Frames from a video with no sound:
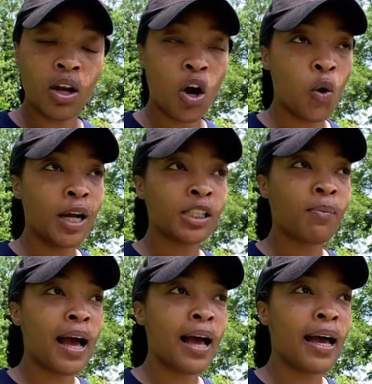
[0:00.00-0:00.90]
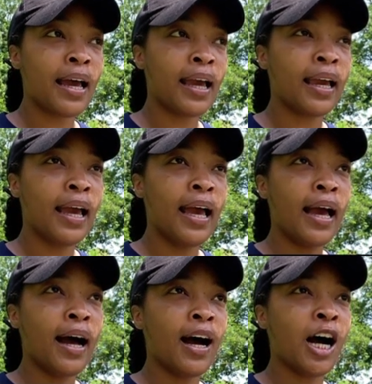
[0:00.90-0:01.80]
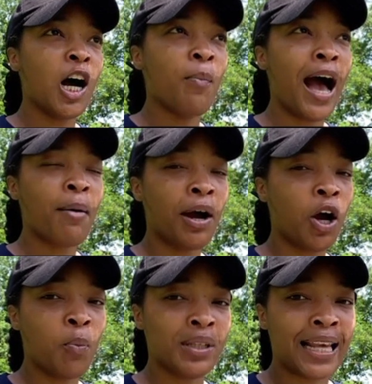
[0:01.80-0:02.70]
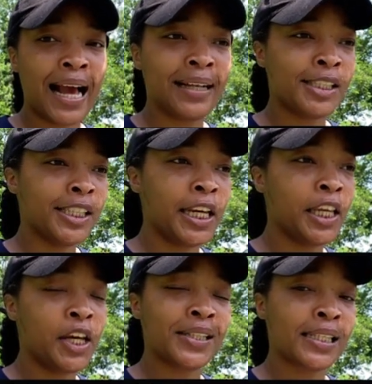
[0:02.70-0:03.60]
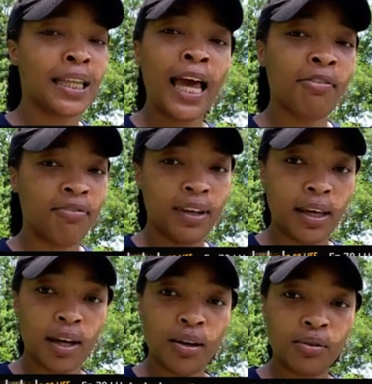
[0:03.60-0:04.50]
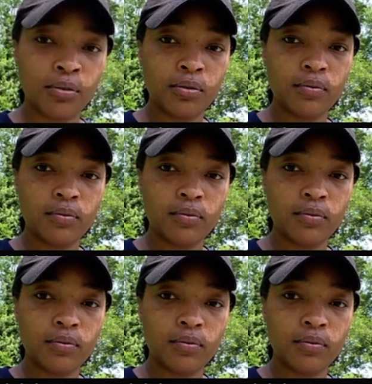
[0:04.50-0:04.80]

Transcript: Go watch my um, How I Almost Got 10 Years to Life video.